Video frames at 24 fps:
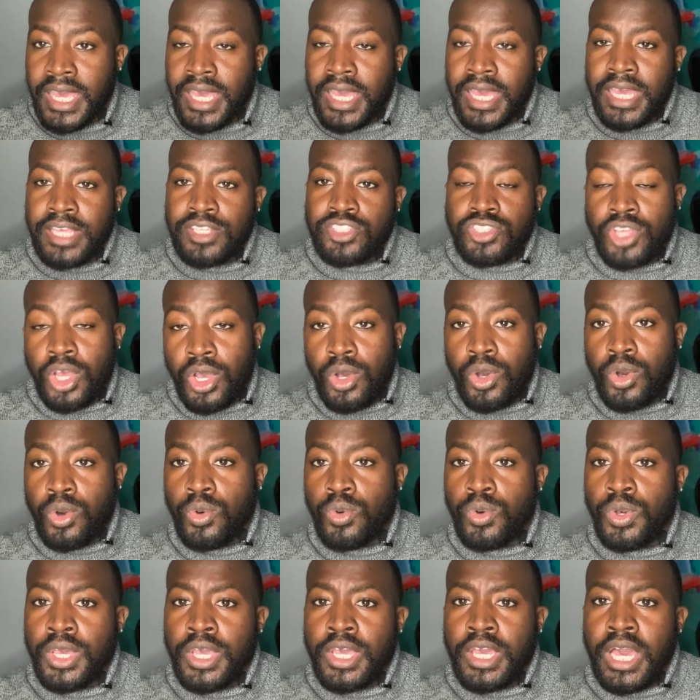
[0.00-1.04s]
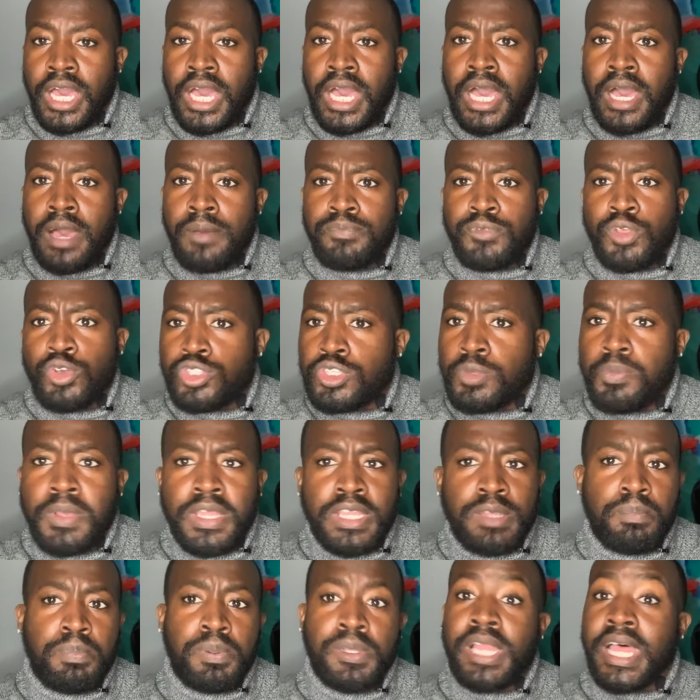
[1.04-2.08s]
So those have
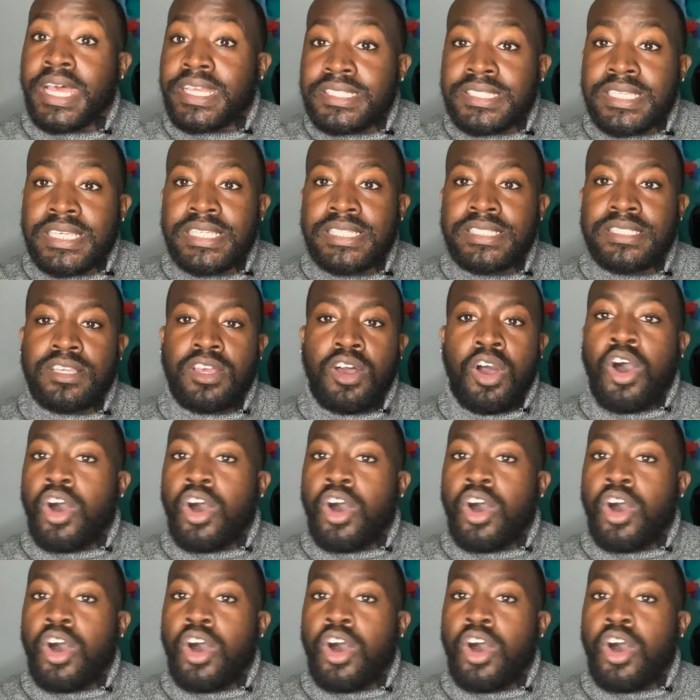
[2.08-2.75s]
been pluses.